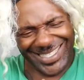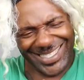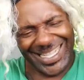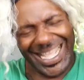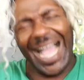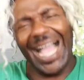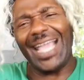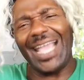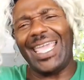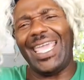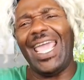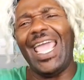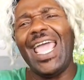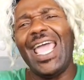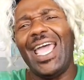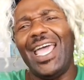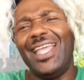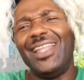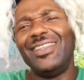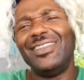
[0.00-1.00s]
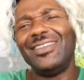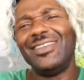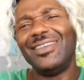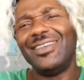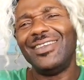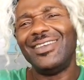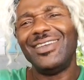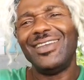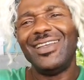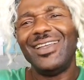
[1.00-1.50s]
I can't.
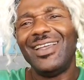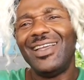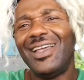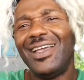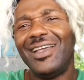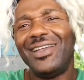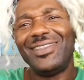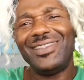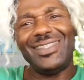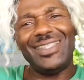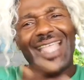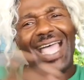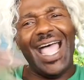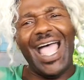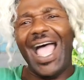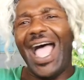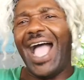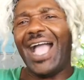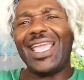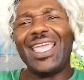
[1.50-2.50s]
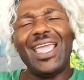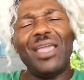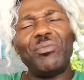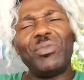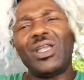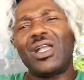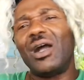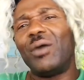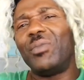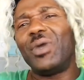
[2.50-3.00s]
That I can't
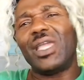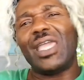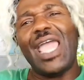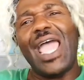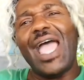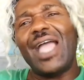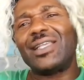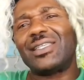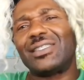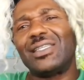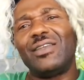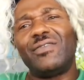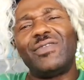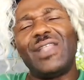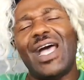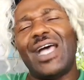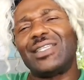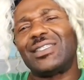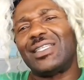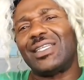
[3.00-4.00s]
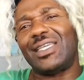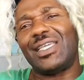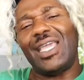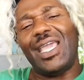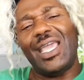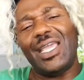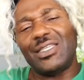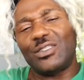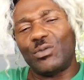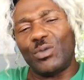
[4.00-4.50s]
become a gangster if that's the
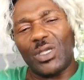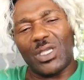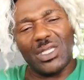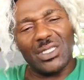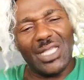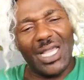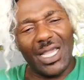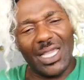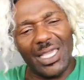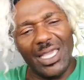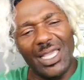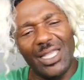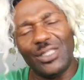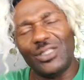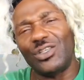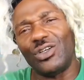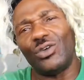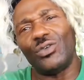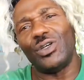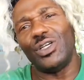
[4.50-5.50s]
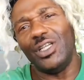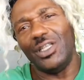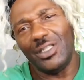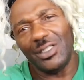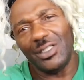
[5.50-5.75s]
case because I can't do it.